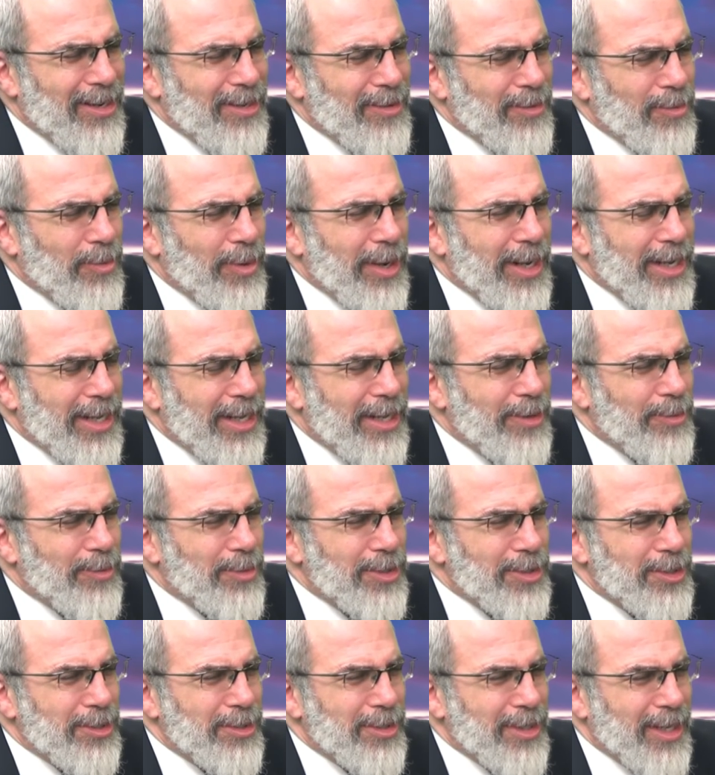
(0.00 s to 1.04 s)
When he
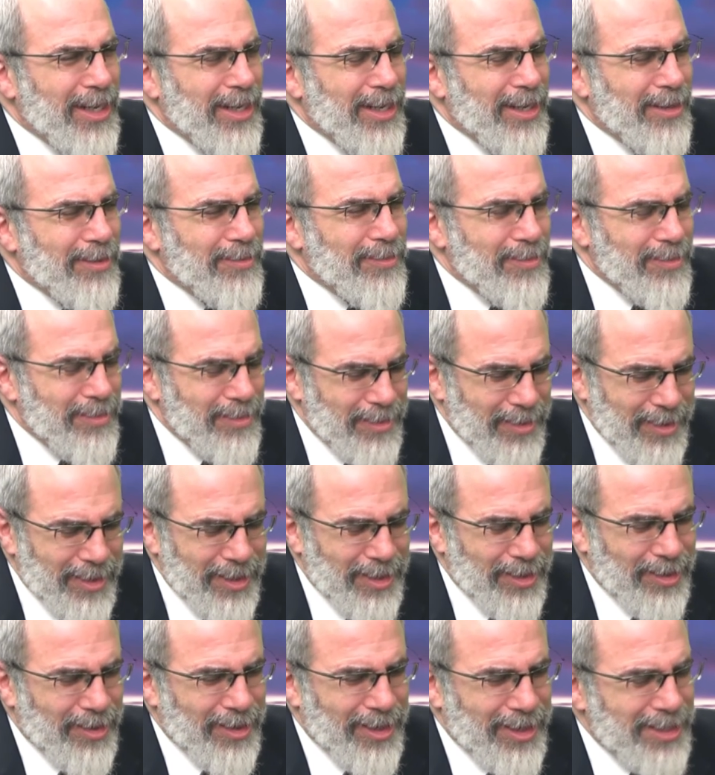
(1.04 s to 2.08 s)
was,
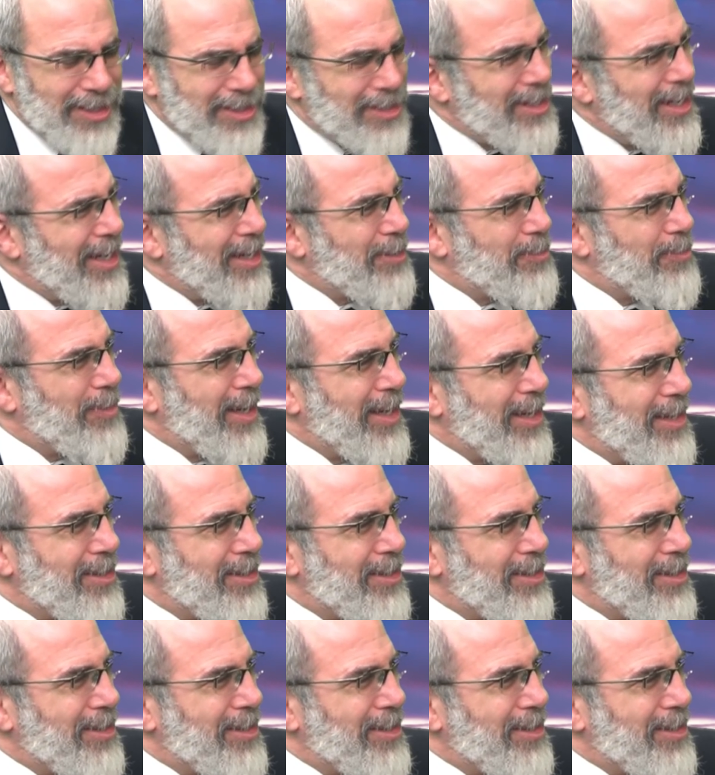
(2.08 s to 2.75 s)
on his deathbed,